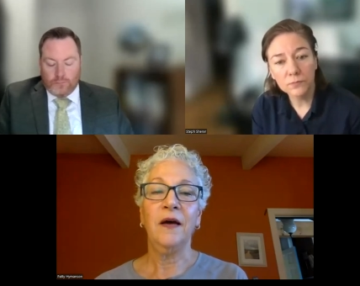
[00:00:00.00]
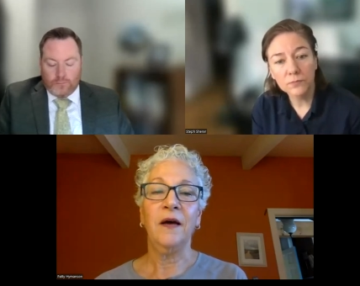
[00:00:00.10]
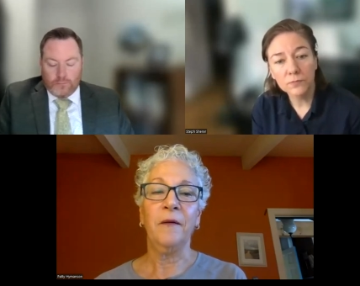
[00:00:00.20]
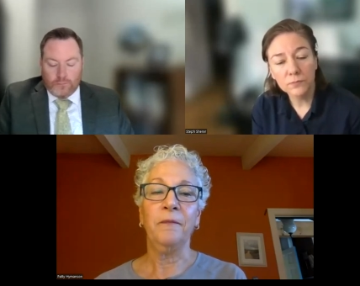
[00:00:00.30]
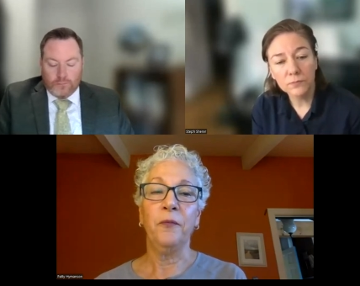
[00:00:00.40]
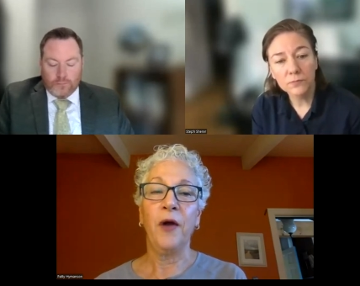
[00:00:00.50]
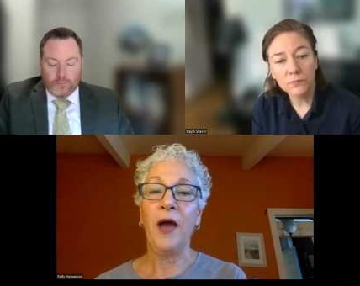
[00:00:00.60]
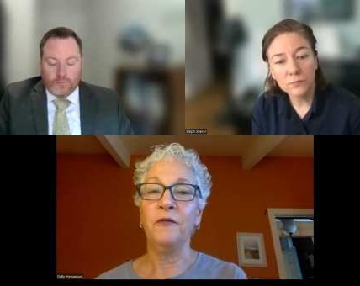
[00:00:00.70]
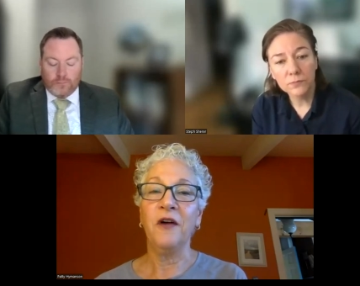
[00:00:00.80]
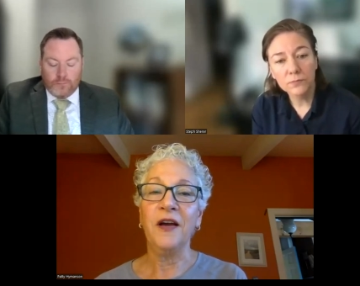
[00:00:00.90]
Speaker 1: Um,
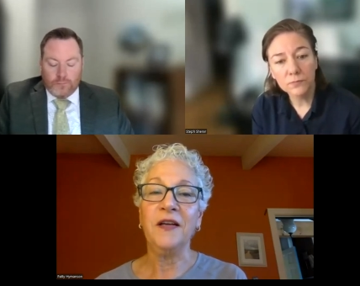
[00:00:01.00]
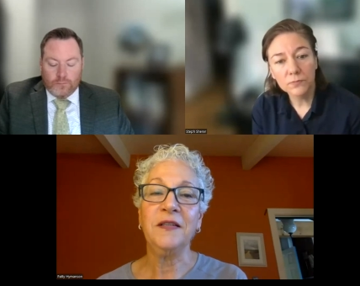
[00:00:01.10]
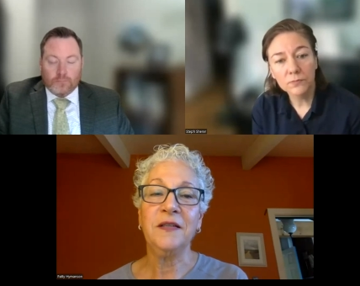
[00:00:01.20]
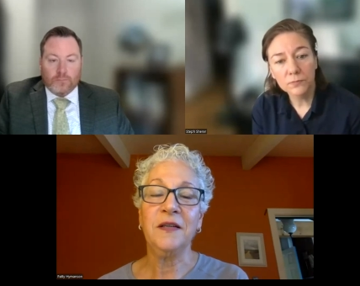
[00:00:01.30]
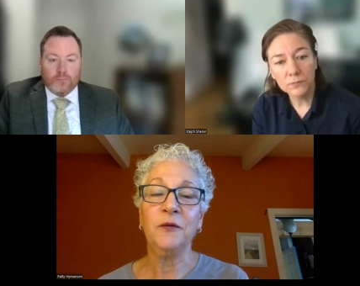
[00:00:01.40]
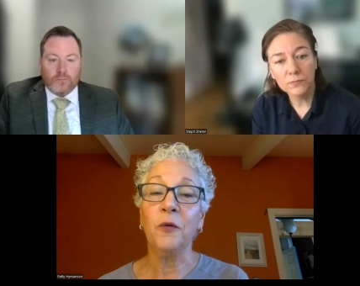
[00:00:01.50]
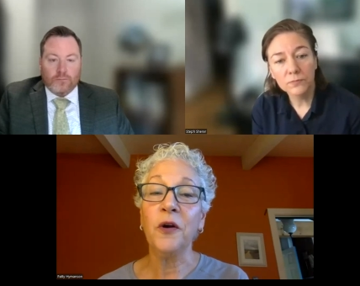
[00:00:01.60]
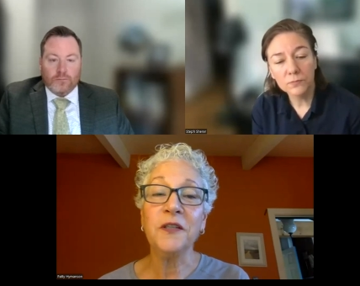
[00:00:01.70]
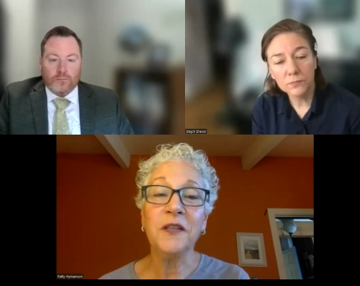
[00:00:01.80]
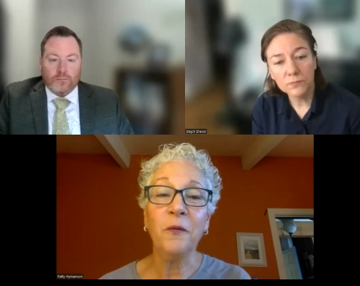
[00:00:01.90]
brown rice is
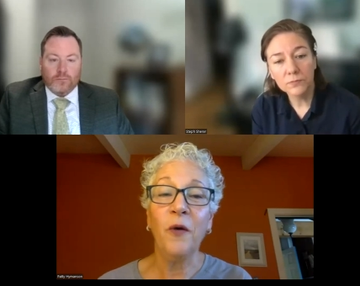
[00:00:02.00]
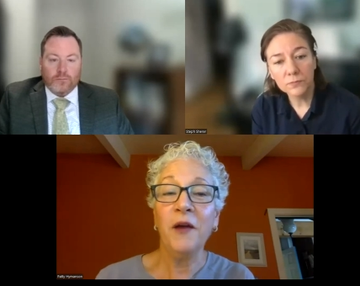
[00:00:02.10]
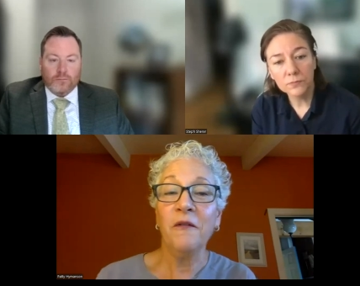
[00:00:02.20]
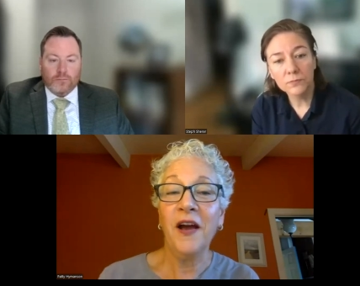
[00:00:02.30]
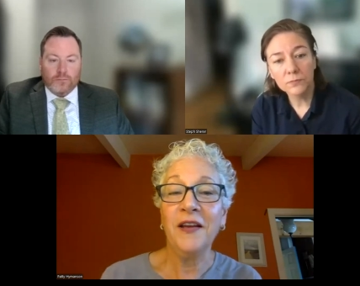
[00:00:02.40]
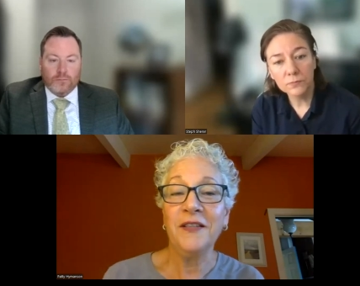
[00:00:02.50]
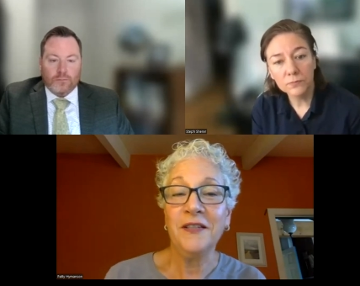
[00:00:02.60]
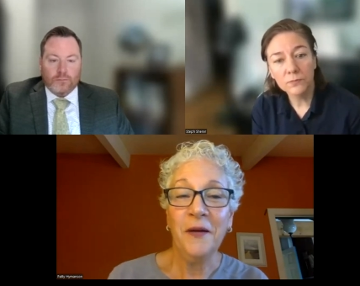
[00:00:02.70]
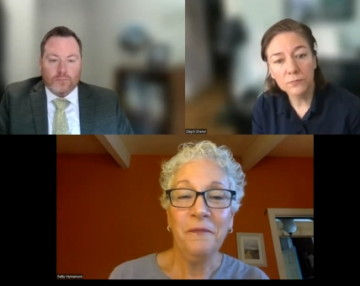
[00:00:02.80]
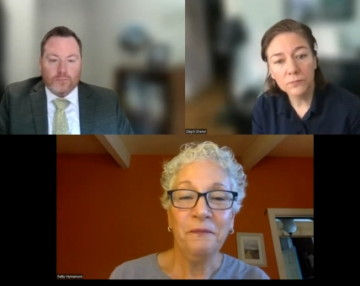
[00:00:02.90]
worse than white rice.